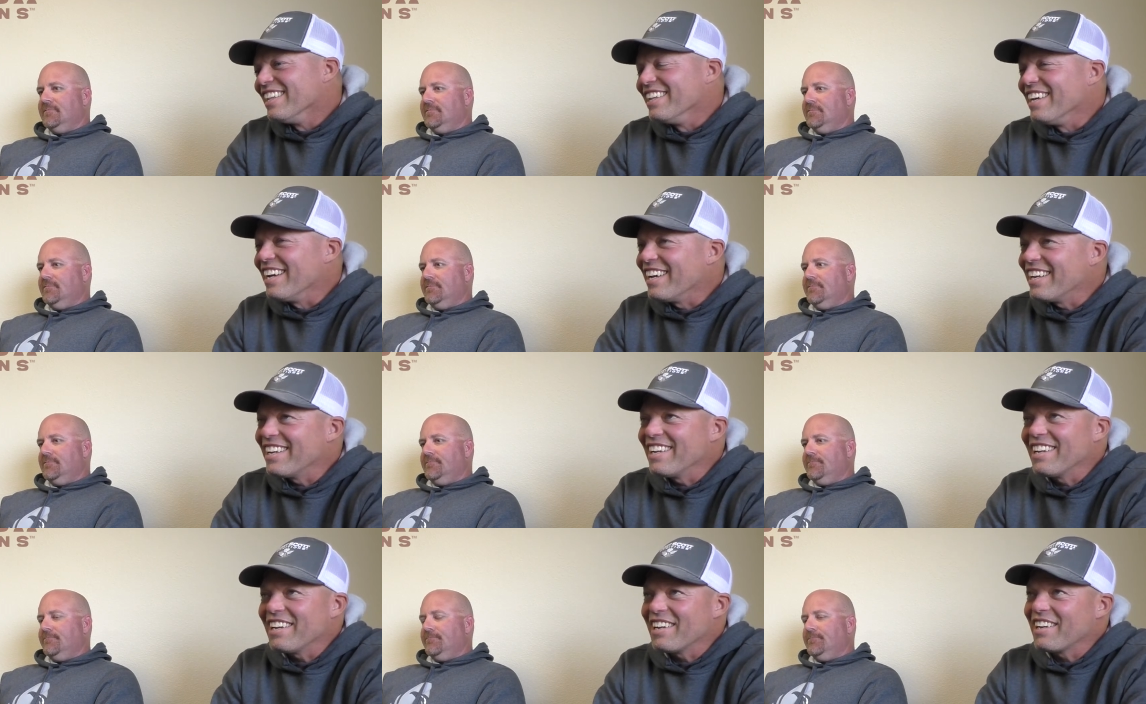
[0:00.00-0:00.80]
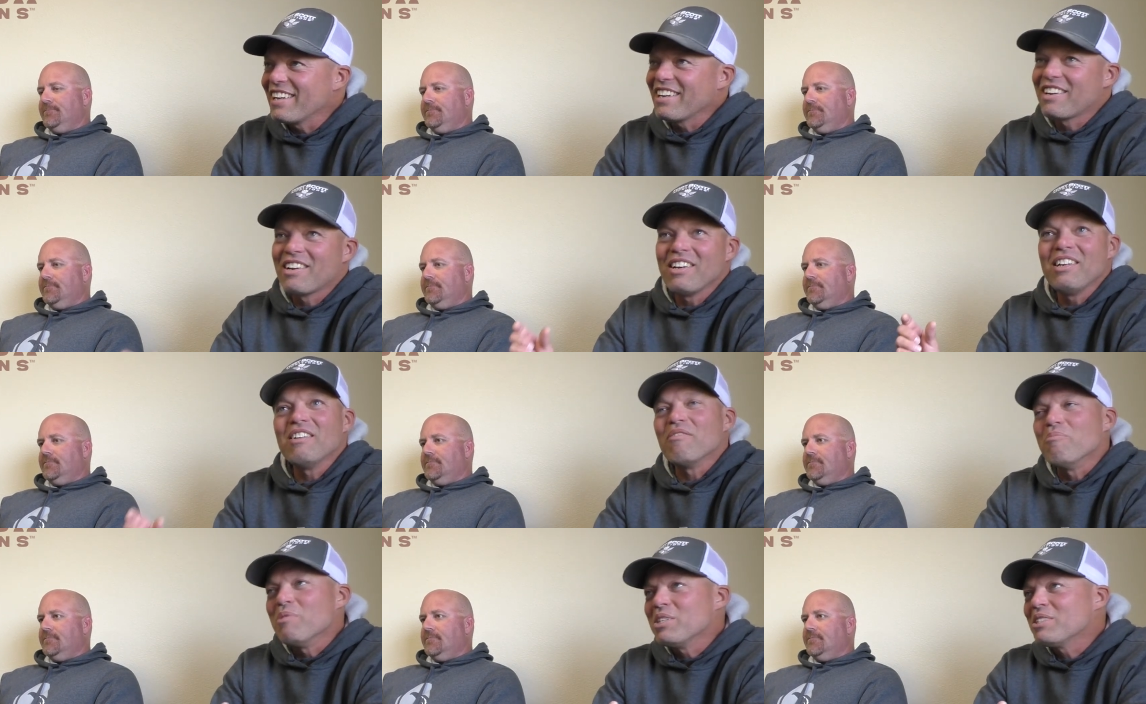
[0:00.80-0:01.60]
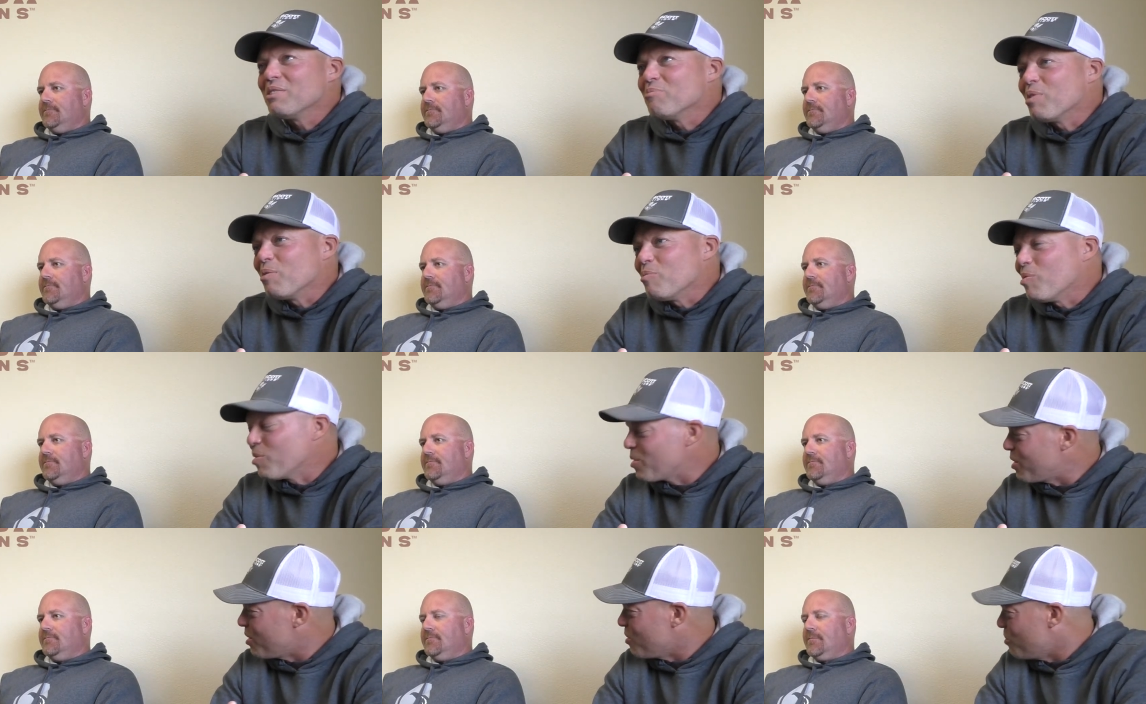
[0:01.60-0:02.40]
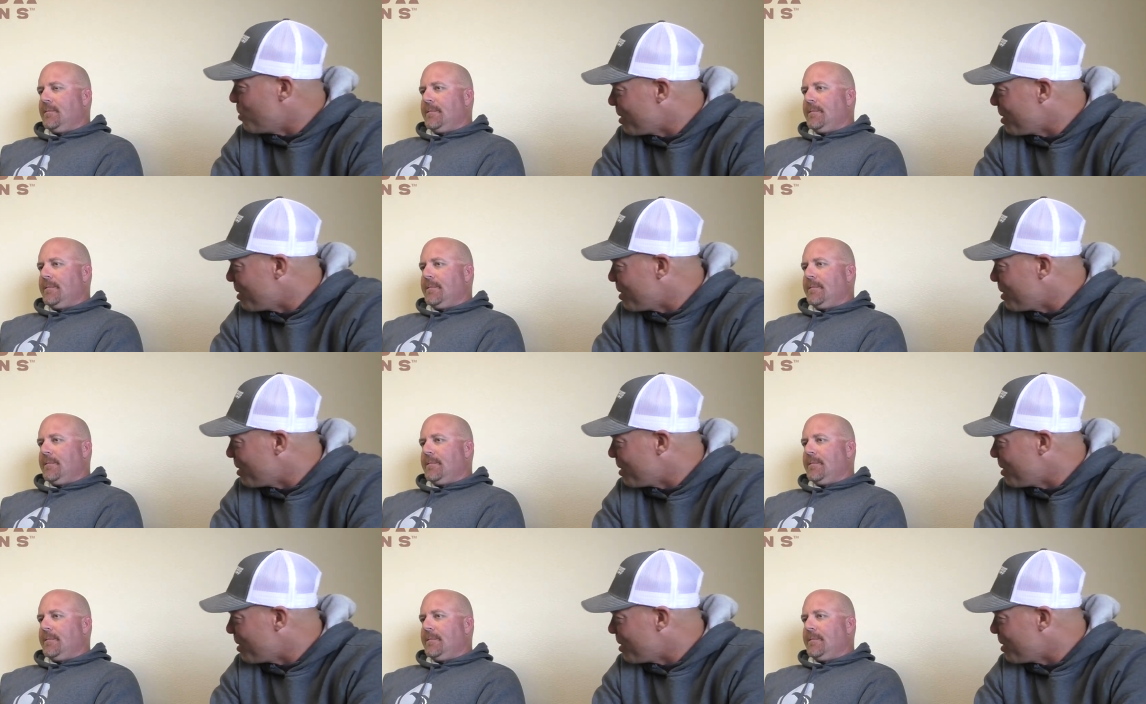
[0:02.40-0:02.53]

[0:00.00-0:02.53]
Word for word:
Speaker 1: it couldn't have missed it by more than the